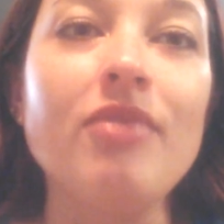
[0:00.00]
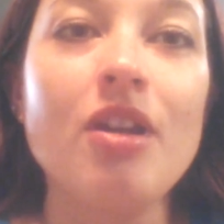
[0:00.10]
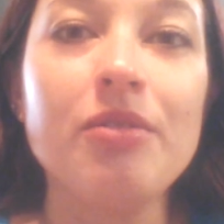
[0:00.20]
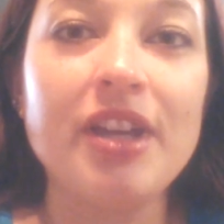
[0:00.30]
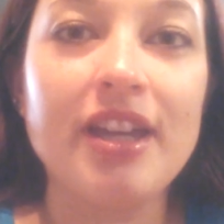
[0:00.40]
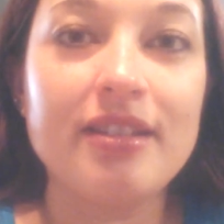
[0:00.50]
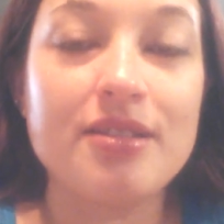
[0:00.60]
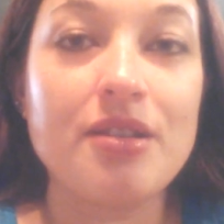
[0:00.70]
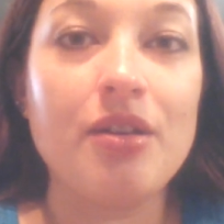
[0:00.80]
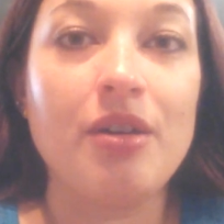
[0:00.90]
okay,
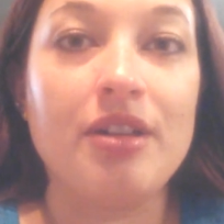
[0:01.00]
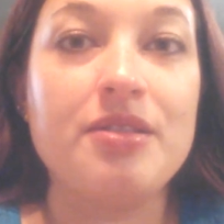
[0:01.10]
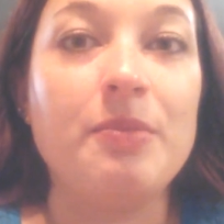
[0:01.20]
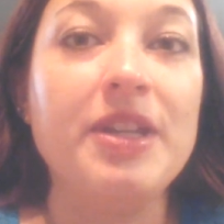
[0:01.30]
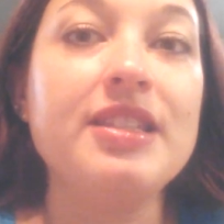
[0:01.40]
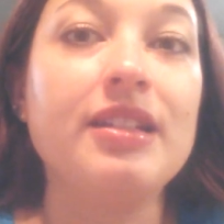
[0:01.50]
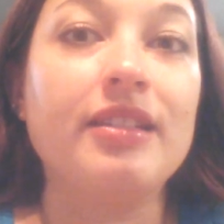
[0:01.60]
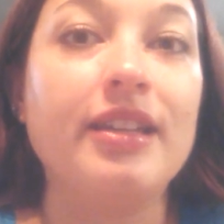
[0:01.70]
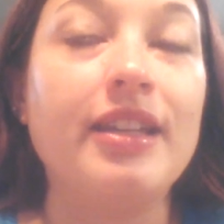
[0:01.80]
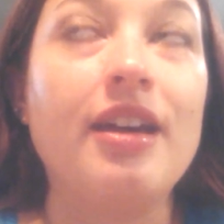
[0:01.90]
so
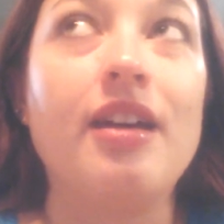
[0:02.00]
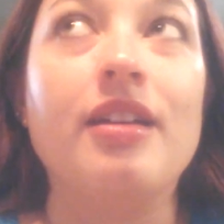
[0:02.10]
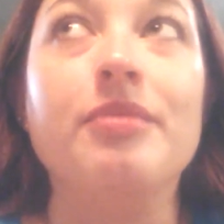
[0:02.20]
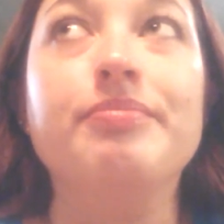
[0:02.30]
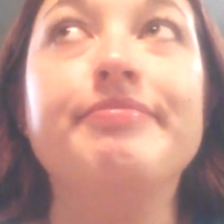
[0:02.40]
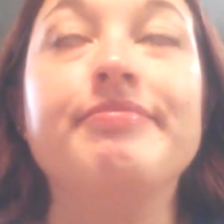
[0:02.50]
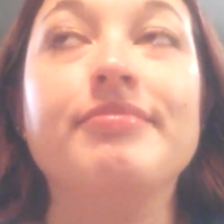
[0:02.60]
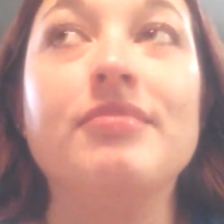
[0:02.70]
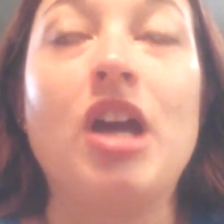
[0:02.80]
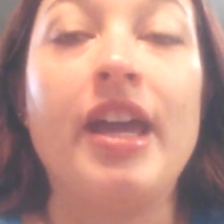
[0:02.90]
basically, I
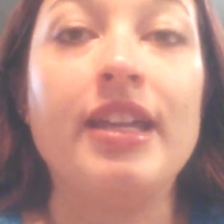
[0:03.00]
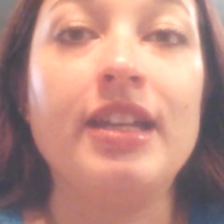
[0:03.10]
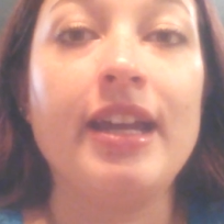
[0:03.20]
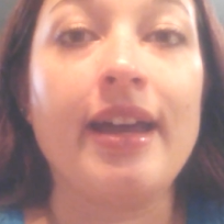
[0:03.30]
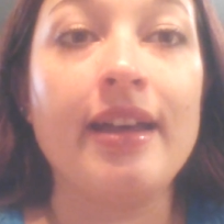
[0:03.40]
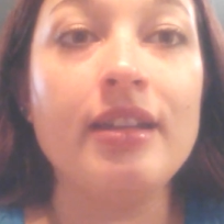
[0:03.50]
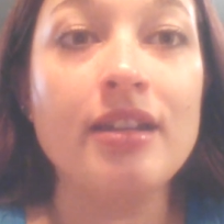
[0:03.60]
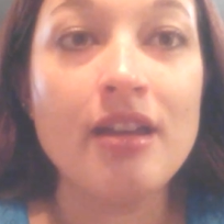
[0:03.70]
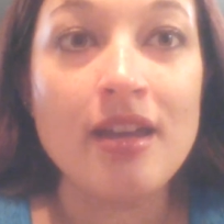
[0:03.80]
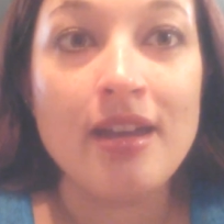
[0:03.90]
had
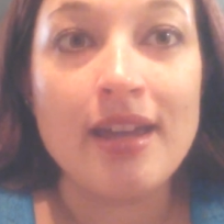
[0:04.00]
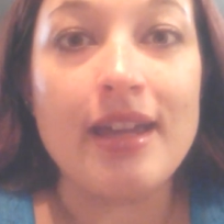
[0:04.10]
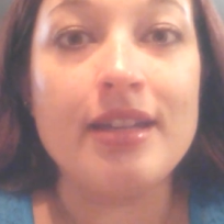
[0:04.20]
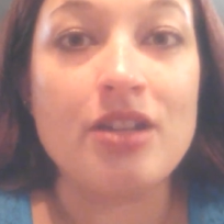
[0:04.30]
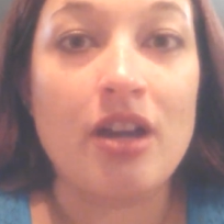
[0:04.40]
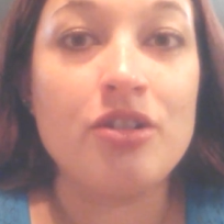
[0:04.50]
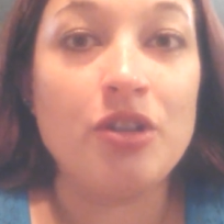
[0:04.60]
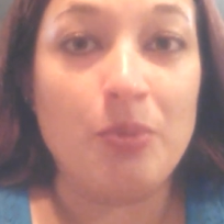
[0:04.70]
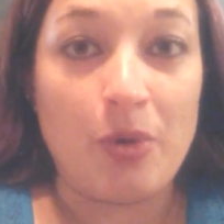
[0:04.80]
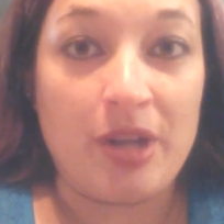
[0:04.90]
a
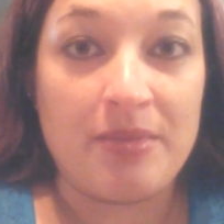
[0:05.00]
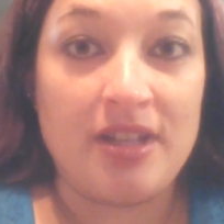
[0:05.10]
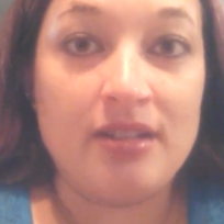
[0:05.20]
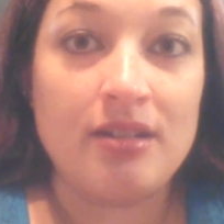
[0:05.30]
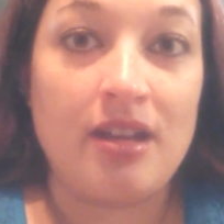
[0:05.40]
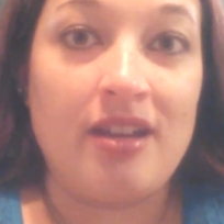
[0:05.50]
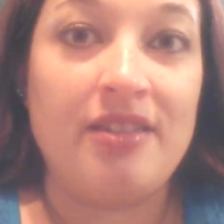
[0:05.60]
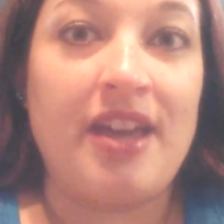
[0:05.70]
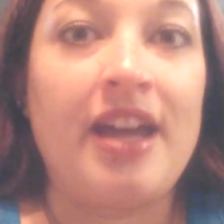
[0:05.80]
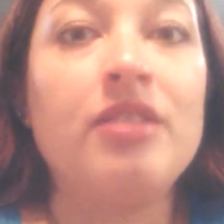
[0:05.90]
doctor appointment
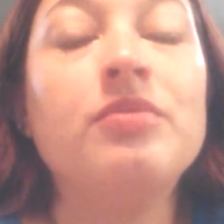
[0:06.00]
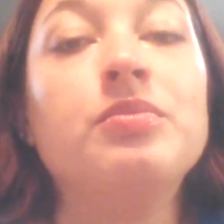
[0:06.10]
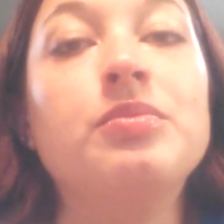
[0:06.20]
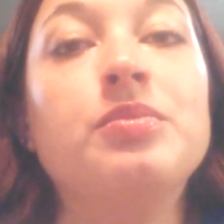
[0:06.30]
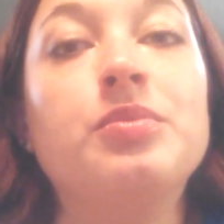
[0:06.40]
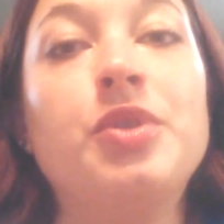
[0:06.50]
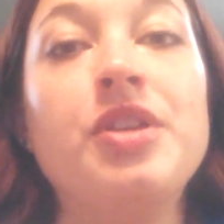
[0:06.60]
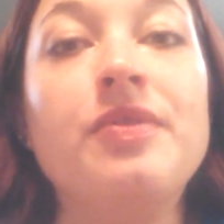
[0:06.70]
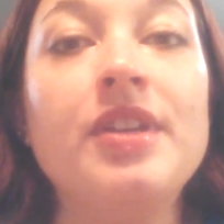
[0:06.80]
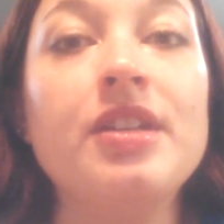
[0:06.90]
that
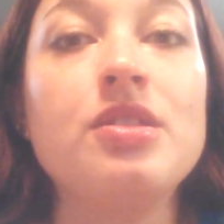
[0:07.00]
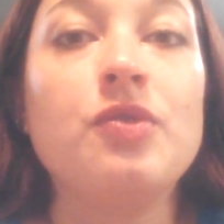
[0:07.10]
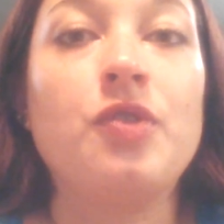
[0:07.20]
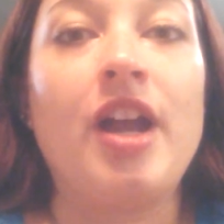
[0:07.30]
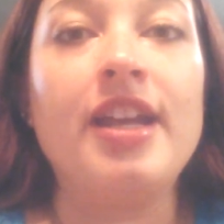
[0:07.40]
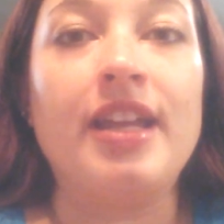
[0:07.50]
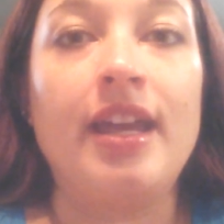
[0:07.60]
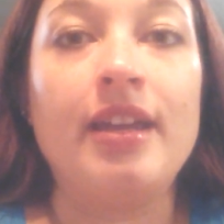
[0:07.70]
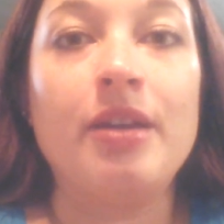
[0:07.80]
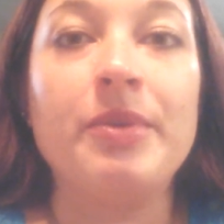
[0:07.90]
previous
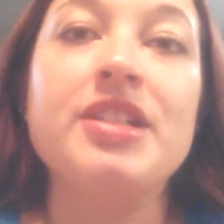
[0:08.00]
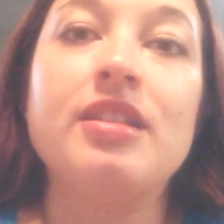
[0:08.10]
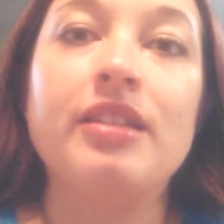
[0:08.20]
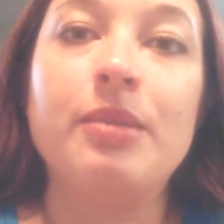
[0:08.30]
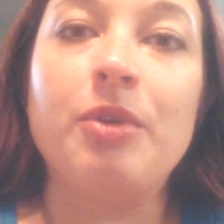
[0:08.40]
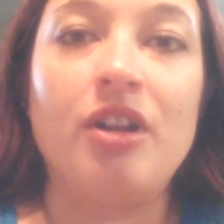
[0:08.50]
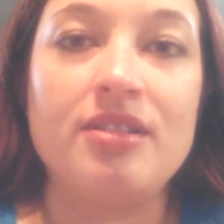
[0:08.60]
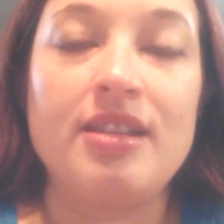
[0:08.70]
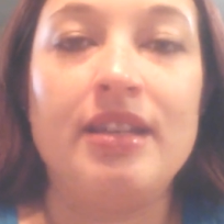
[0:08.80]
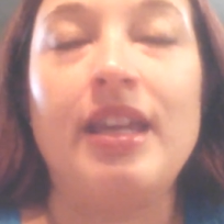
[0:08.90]
Friday. I went to labor on
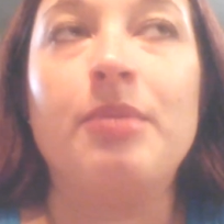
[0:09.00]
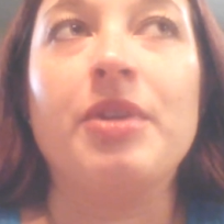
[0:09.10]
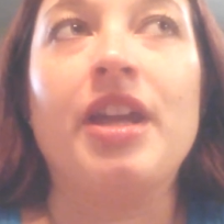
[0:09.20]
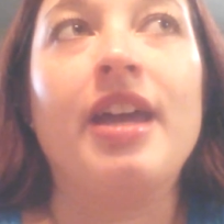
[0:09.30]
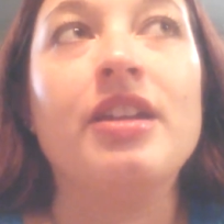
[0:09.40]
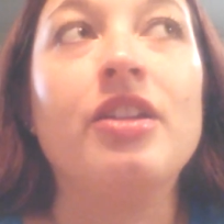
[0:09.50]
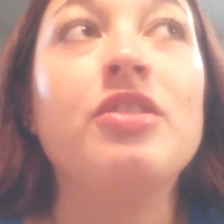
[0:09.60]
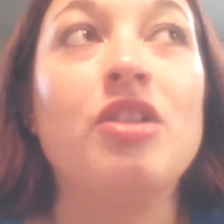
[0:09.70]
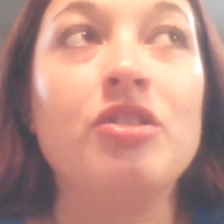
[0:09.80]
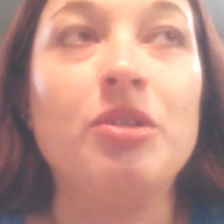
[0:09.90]
Sunday, but I had a
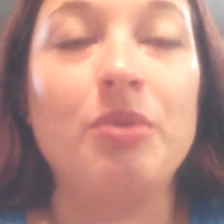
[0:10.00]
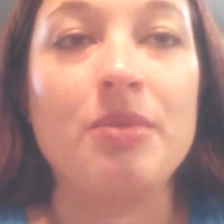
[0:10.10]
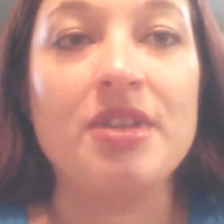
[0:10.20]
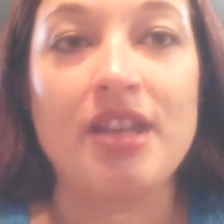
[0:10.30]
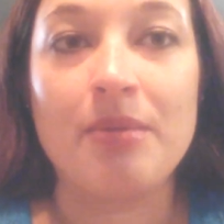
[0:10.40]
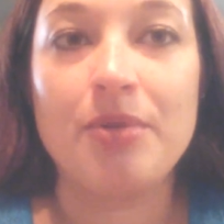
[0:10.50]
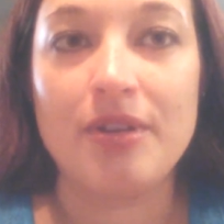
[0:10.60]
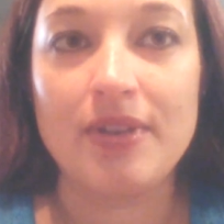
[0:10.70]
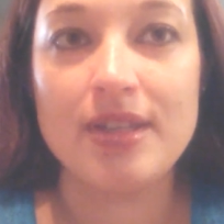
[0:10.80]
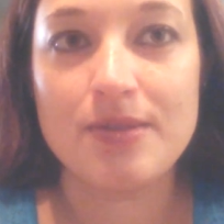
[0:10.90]
doctor appointment that
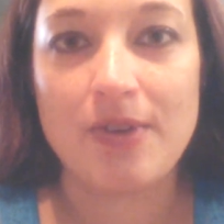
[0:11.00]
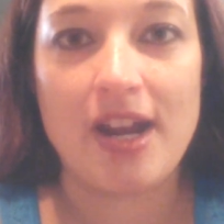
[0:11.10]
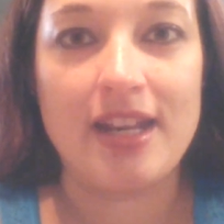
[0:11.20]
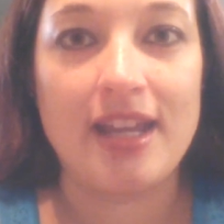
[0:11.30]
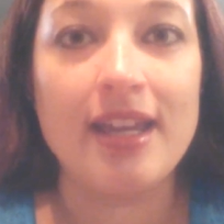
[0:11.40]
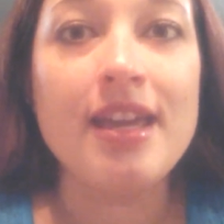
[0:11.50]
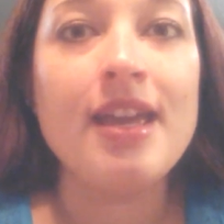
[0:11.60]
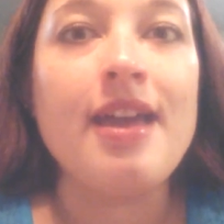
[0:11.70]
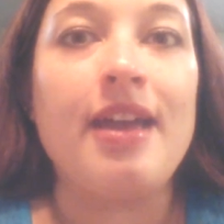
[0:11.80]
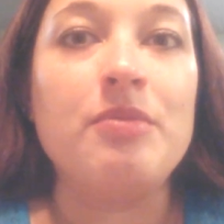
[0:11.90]
previous Friday
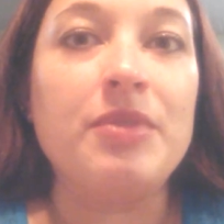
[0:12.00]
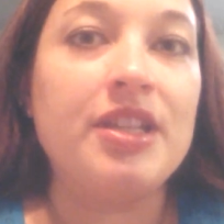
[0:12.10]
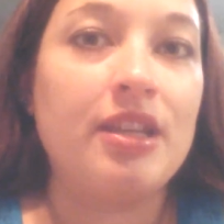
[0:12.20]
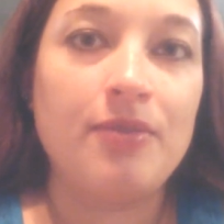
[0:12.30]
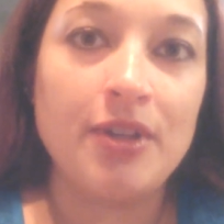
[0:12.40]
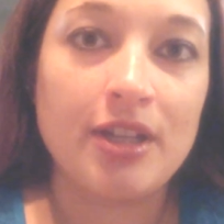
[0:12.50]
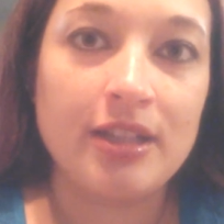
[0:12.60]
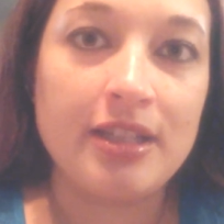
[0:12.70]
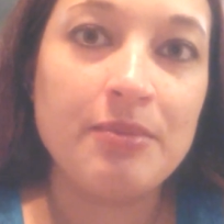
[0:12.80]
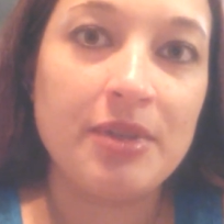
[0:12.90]
and been given a
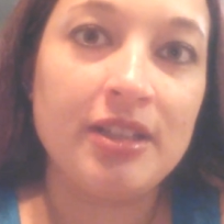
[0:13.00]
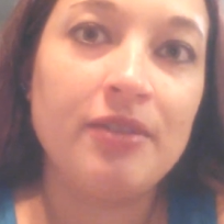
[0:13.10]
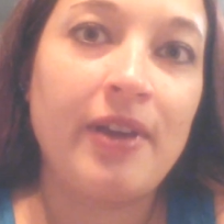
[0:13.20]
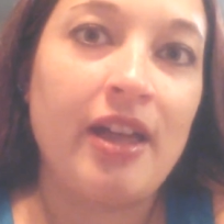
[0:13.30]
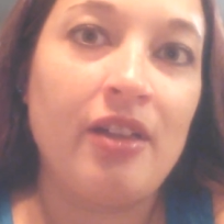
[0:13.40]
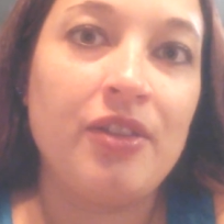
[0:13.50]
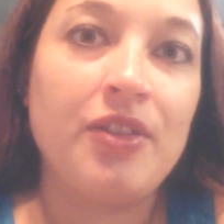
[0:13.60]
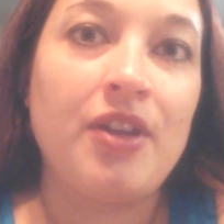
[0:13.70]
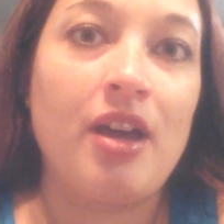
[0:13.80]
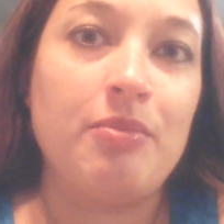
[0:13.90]
clean bill of
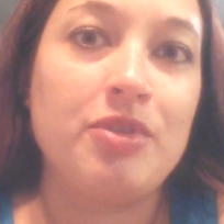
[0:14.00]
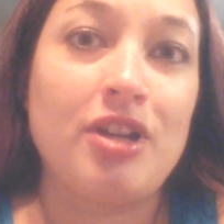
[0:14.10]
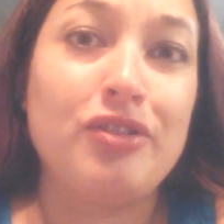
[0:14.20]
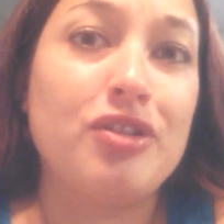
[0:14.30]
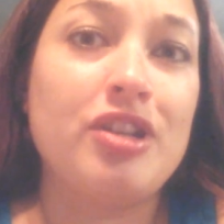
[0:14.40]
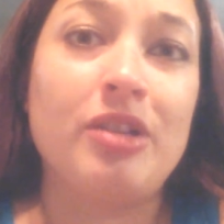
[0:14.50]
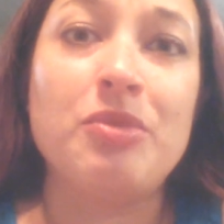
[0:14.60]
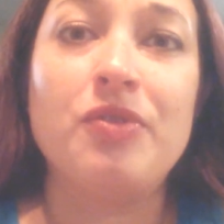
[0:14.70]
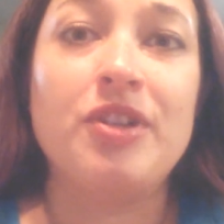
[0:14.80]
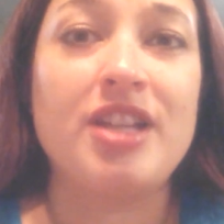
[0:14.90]
health. The doctor checked
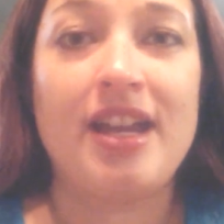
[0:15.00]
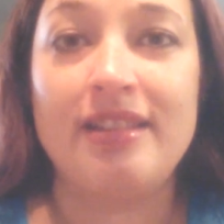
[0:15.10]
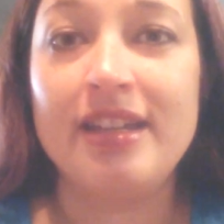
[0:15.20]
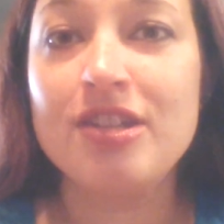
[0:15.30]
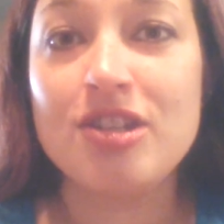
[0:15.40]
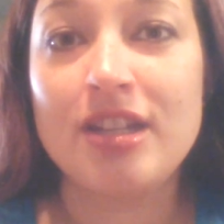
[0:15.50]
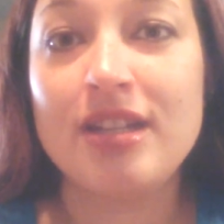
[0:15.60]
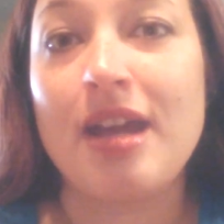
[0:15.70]
me for dilation.